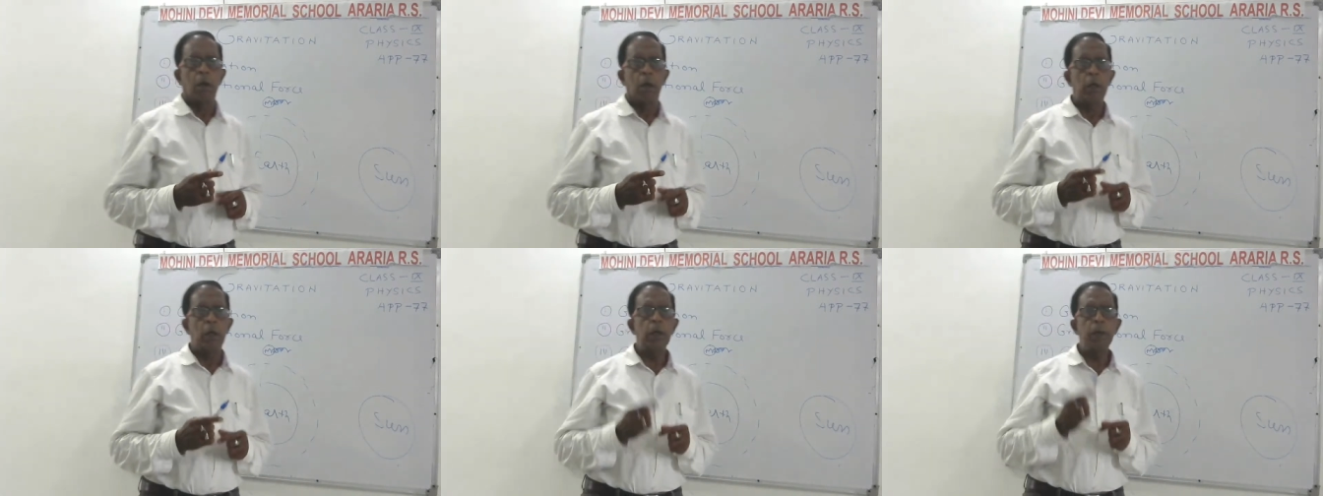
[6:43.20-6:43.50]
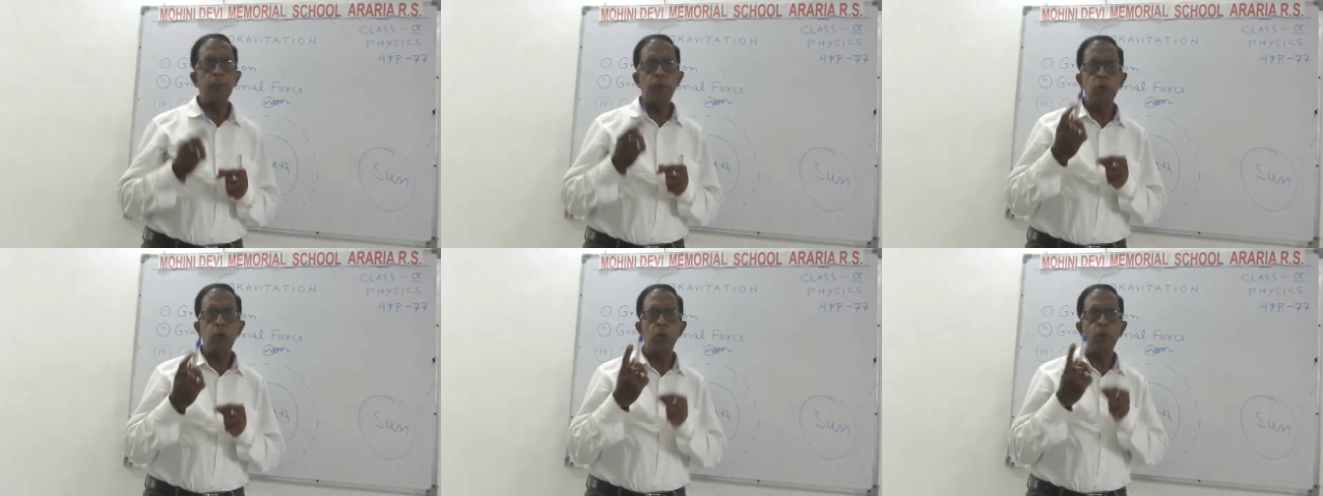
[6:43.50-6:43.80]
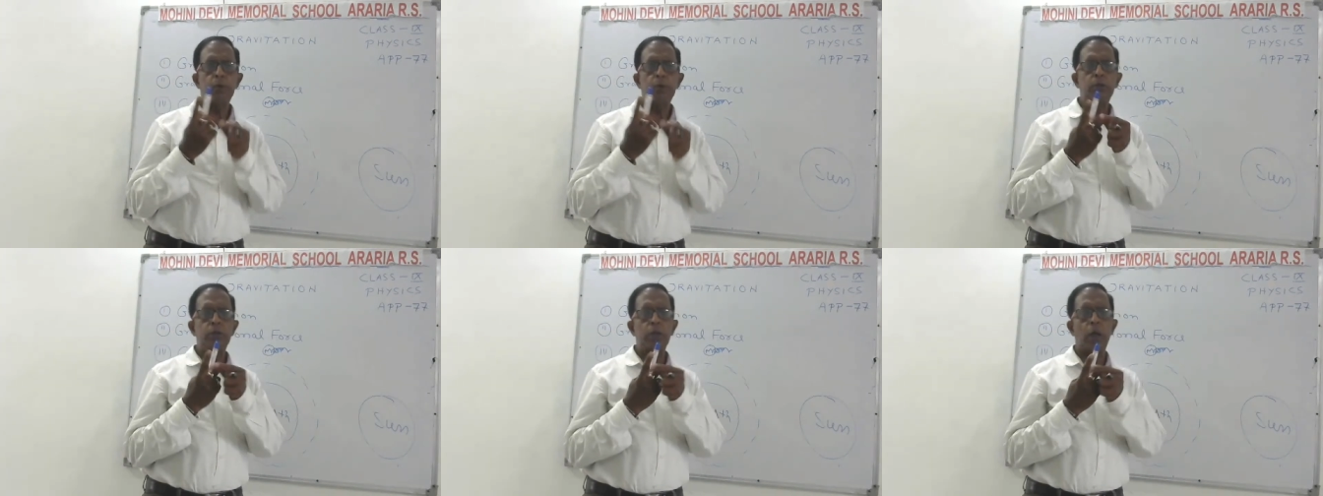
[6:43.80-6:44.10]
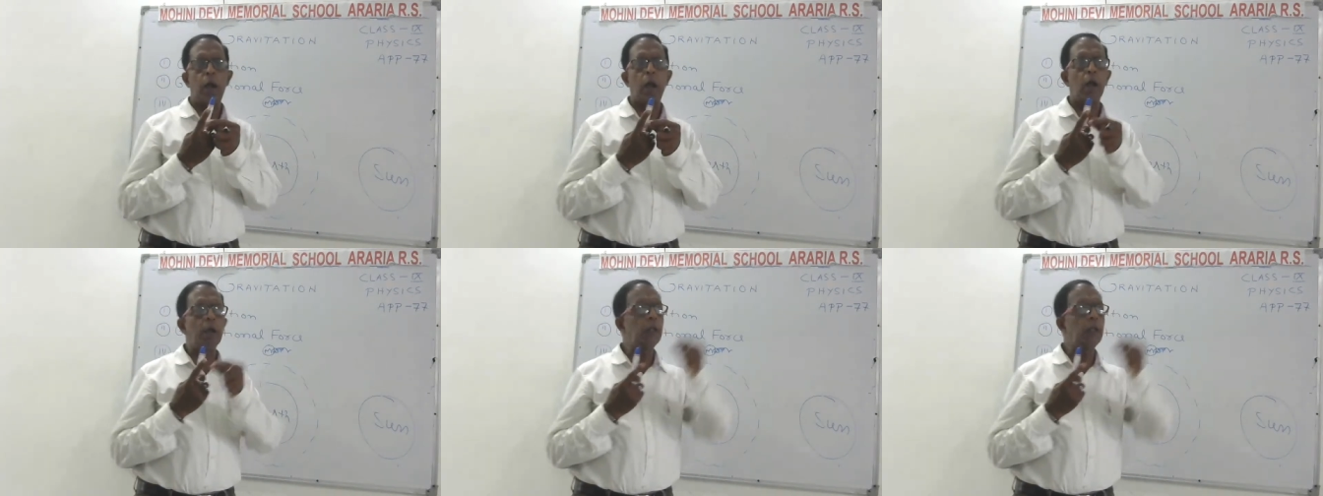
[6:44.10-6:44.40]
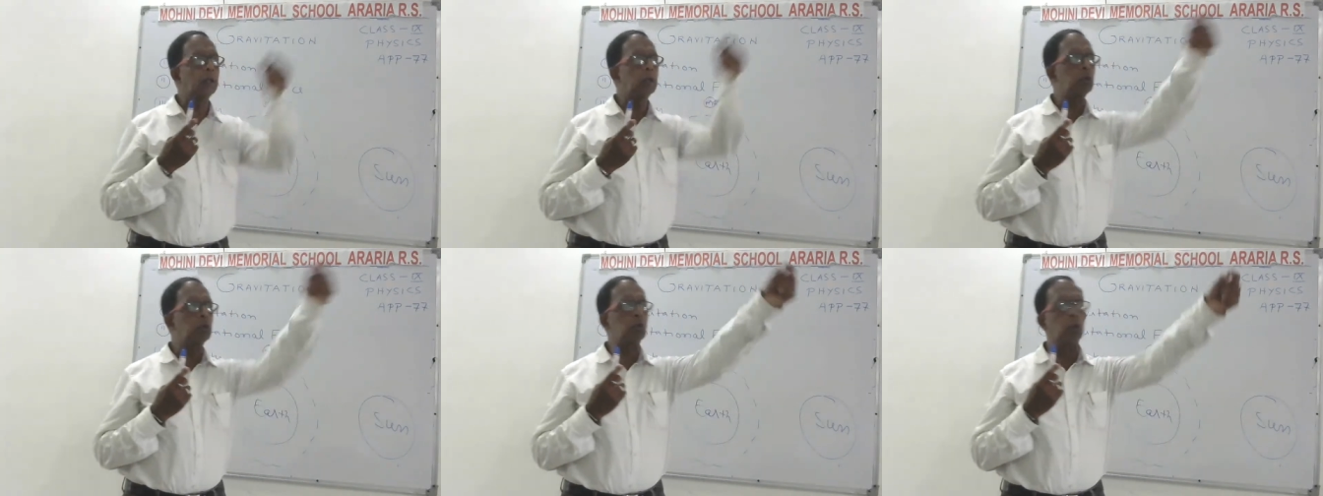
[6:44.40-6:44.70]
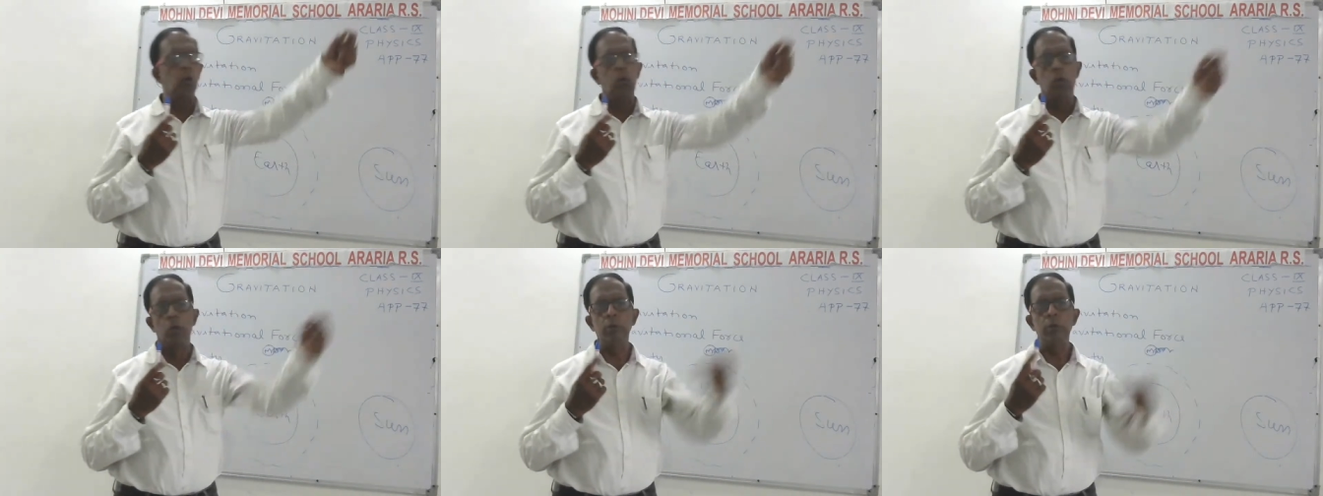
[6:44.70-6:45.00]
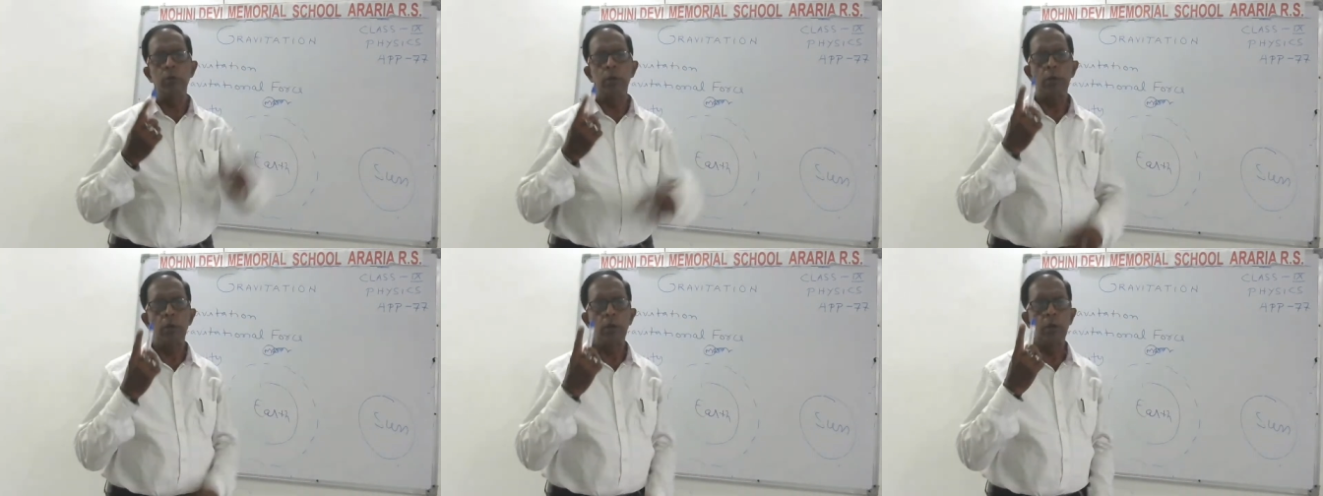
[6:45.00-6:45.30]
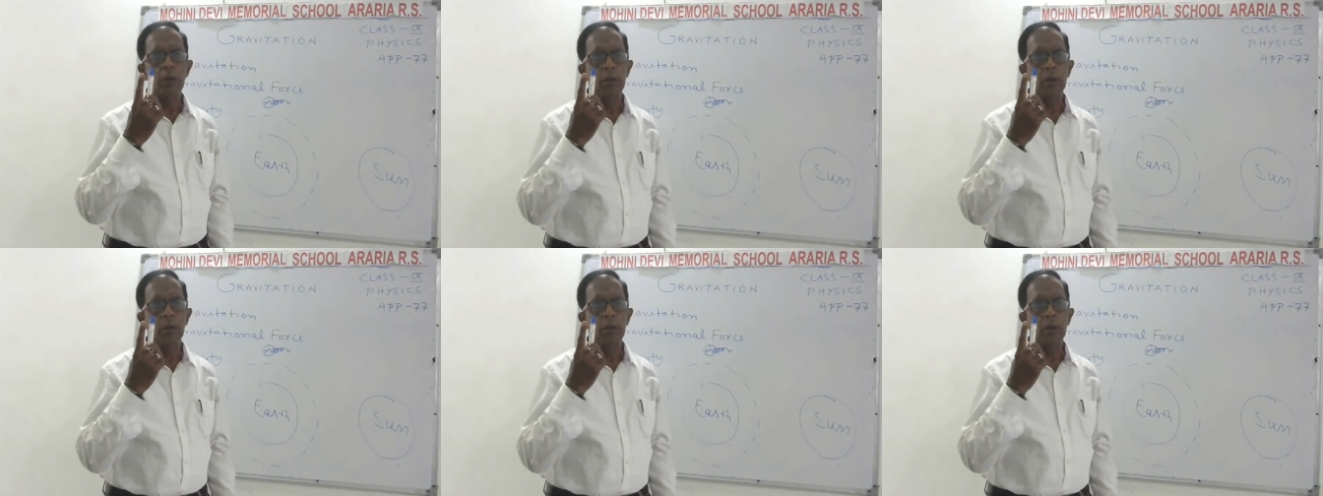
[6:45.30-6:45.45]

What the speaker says: If you tie a stone